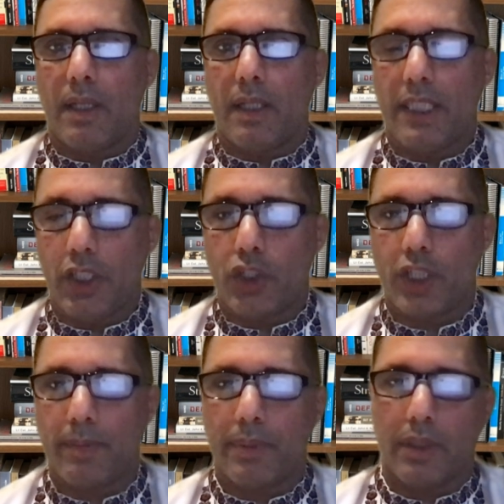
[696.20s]

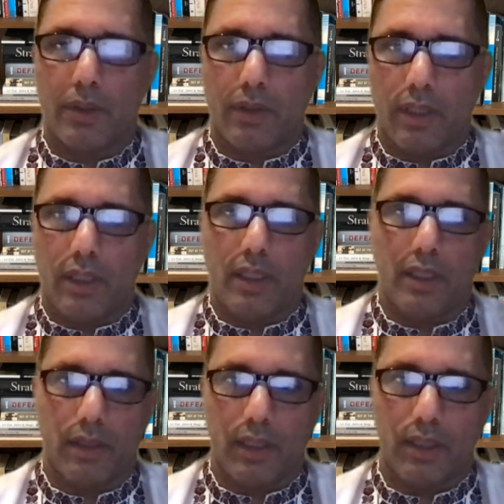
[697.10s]
leadership. You know, the,
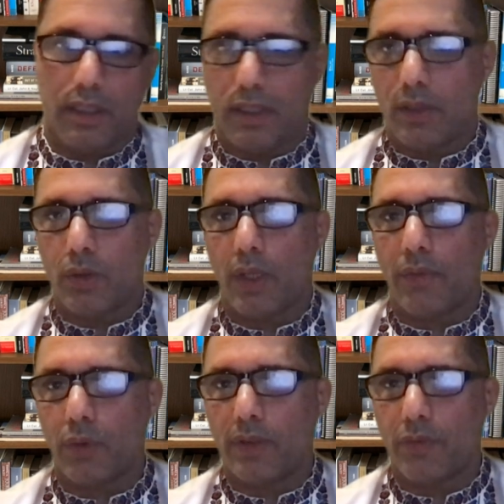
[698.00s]
here in the Doha
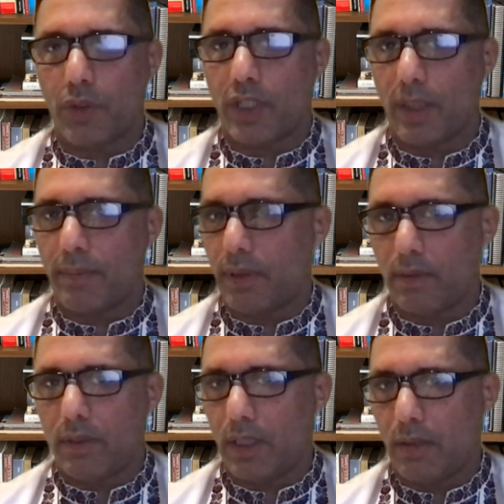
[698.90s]
Forum, for example,
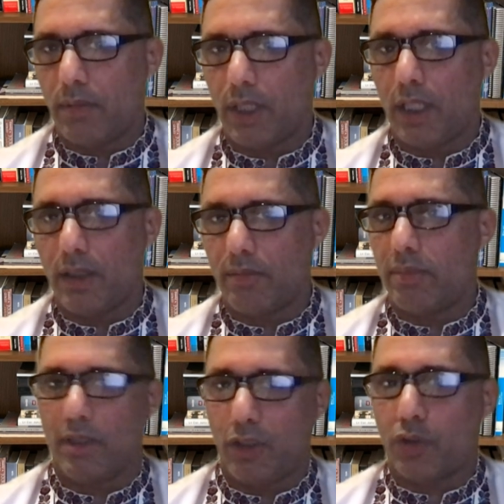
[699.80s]
uh, the,
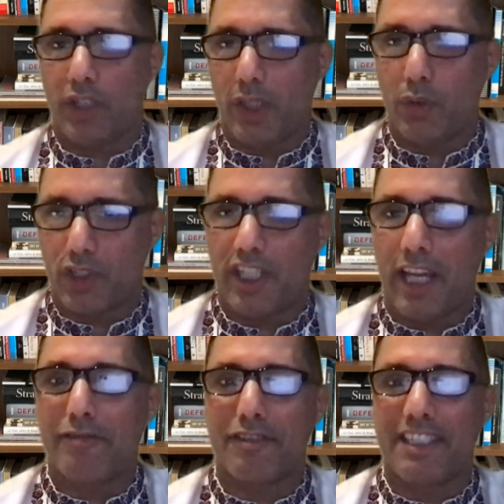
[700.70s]
the Ukraine was in
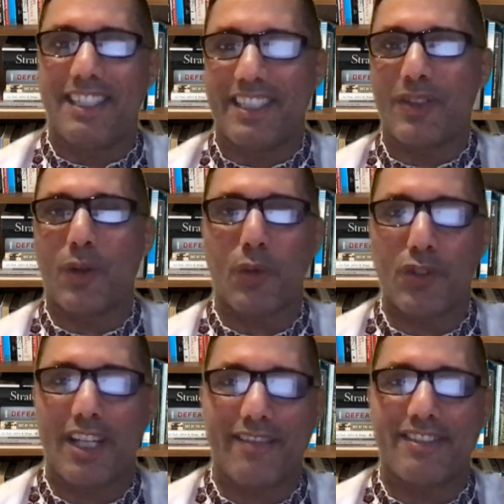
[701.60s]
every, in almost every